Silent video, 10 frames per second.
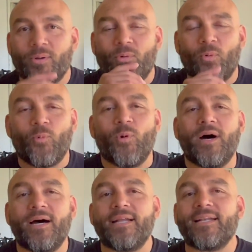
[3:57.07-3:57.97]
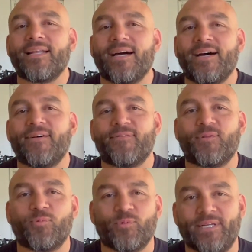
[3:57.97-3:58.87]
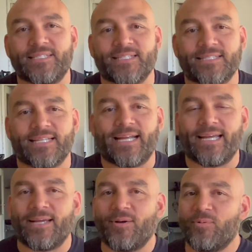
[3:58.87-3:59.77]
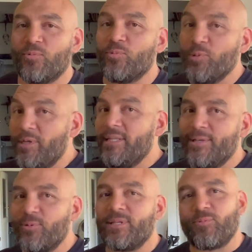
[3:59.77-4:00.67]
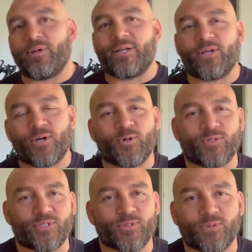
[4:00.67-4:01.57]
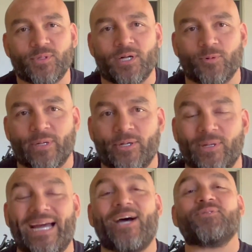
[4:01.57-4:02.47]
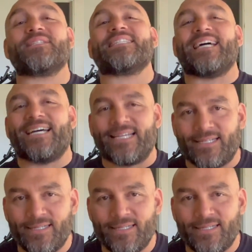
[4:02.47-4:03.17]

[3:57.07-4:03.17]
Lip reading: one of the reasons that I really wanted to go to Colorado outside